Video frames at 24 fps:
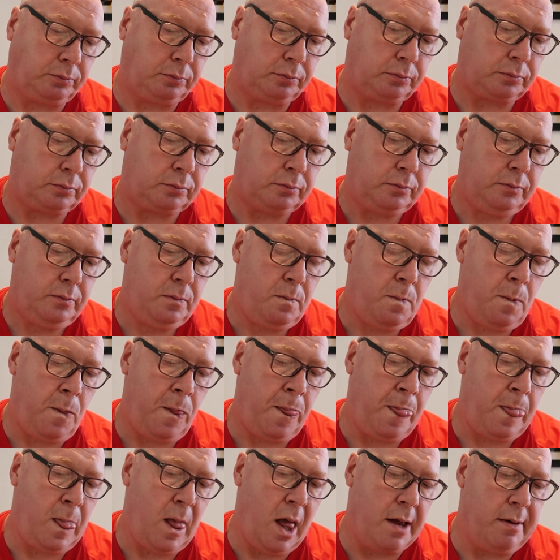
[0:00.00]
but now I
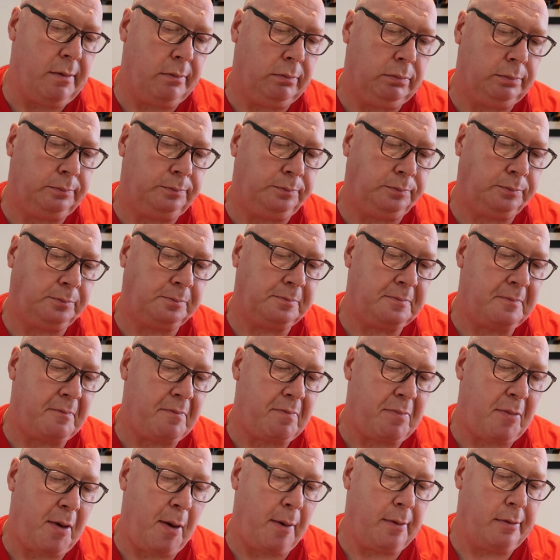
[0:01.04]
realise what it is. I can
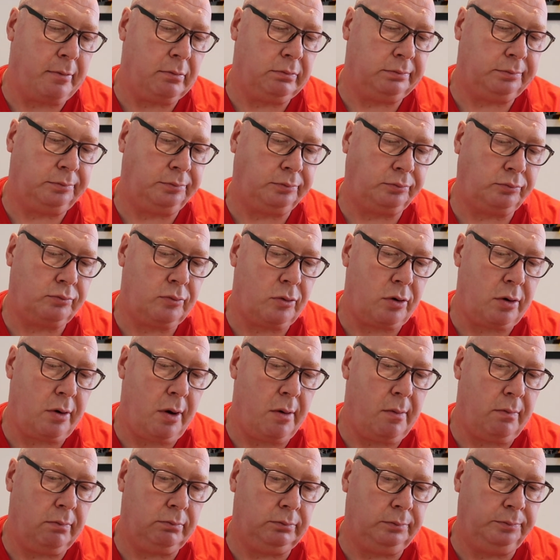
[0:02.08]
actually taste the
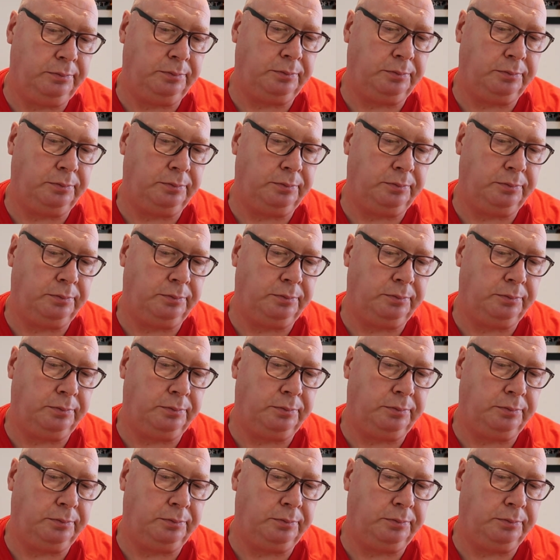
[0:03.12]
Bailey's.